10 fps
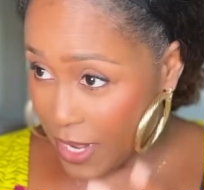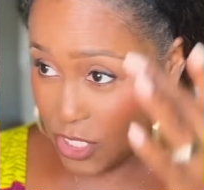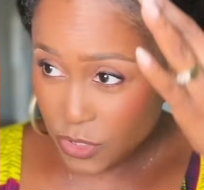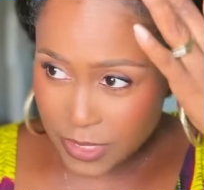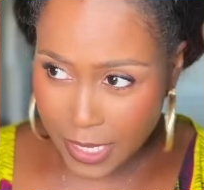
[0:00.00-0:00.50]
As
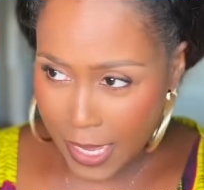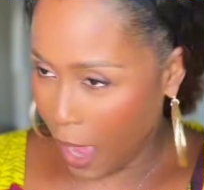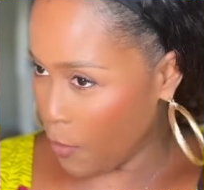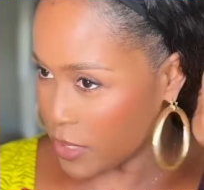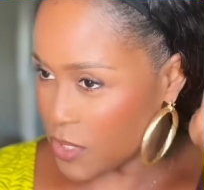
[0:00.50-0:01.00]
you see,
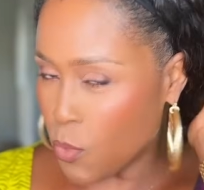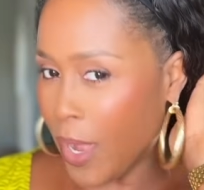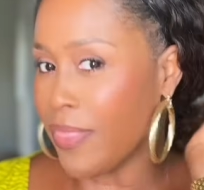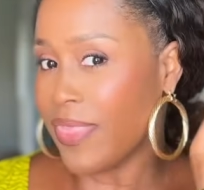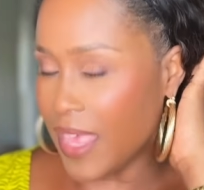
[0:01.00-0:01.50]
I wanted to
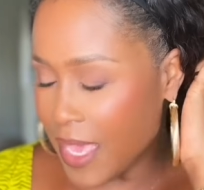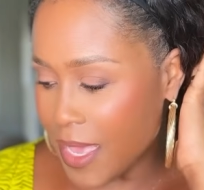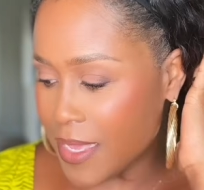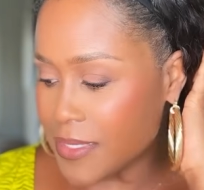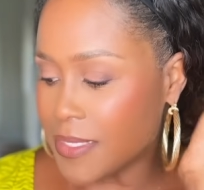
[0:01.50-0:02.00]
wear
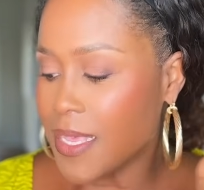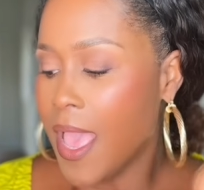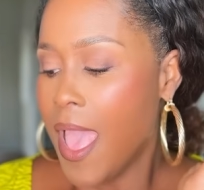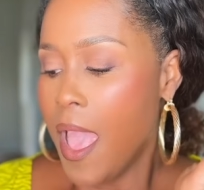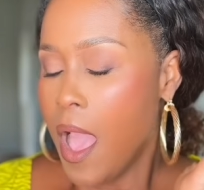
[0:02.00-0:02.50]
this,
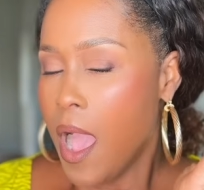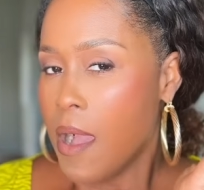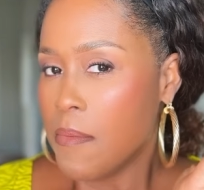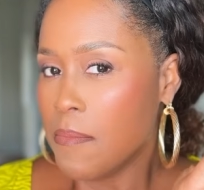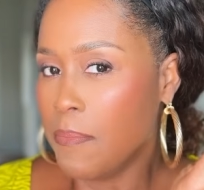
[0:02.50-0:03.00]

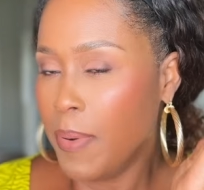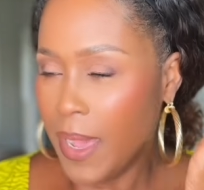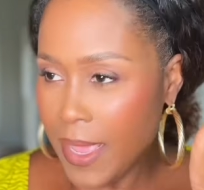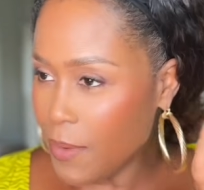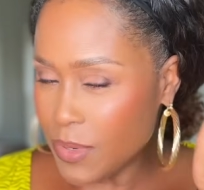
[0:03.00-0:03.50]

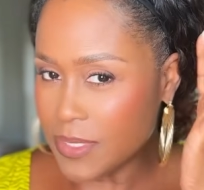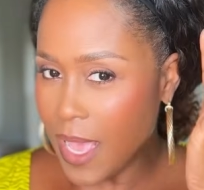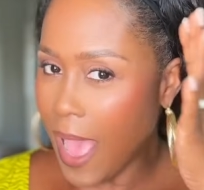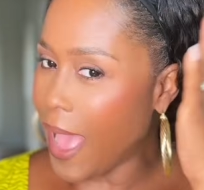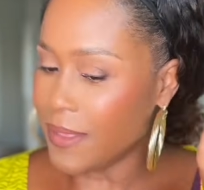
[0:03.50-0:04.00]
but it was,
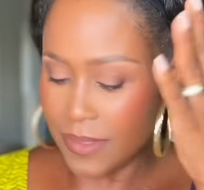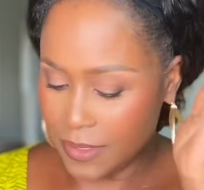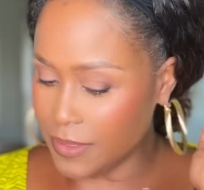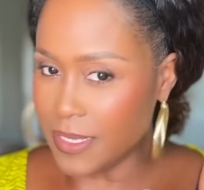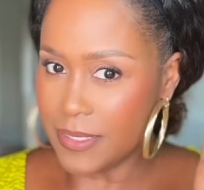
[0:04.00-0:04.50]

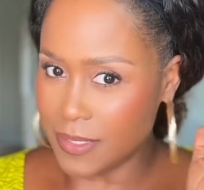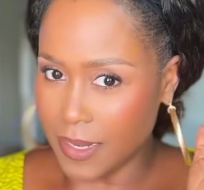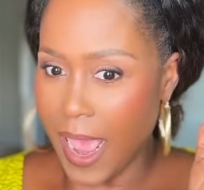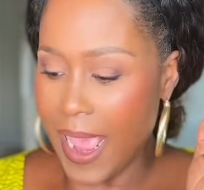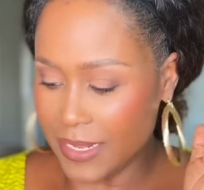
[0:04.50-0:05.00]

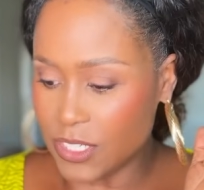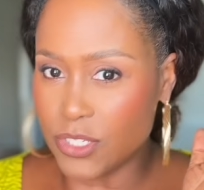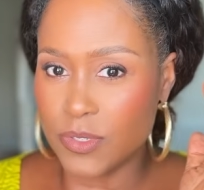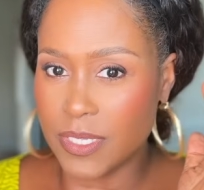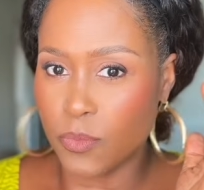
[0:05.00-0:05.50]
listen, I had to
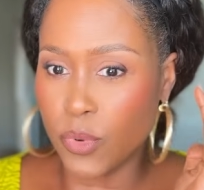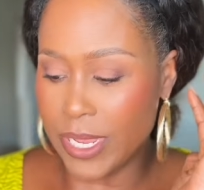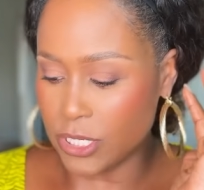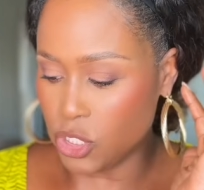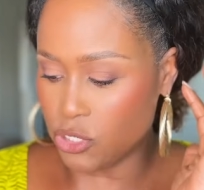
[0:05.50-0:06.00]
do some
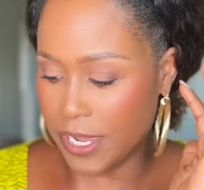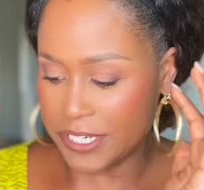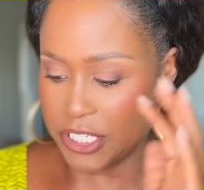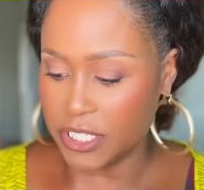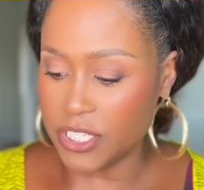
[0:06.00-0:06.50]
reconstruction.